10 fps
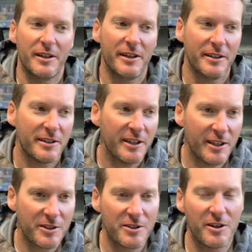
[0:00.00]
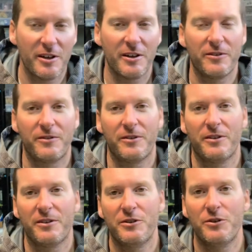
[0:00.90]
antique stuff,
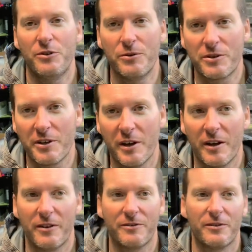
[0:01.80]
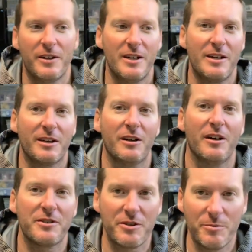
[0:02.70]
new stuff,
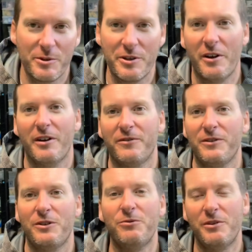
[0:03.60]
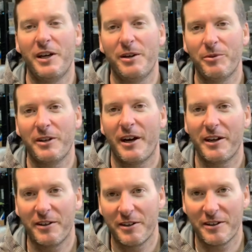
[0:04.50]
custom stuff, you name it,
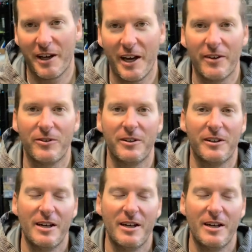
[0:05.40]
I like to have it.